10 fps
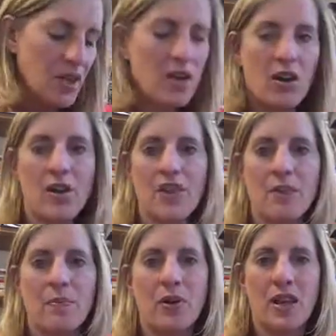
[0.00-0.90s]
you know, I
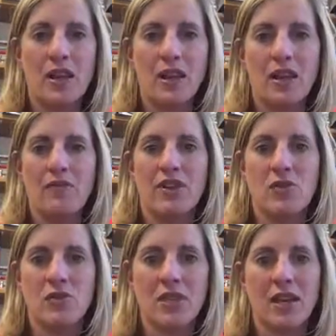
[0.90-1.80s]
think putting
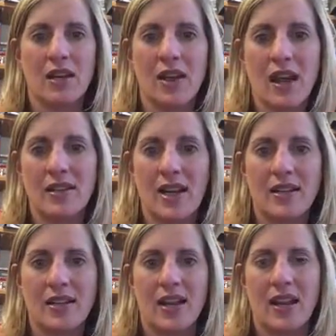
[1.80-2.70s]
individuals in
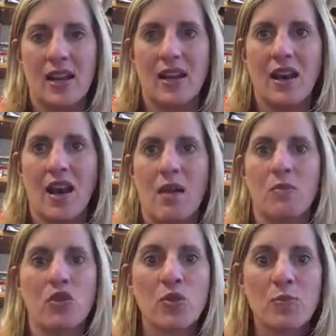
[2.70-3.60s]
contact and in
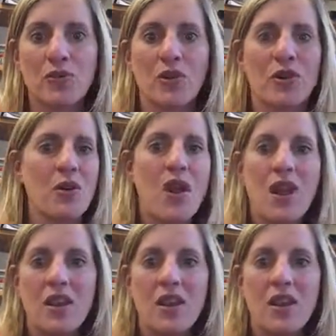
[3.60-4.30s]
groups or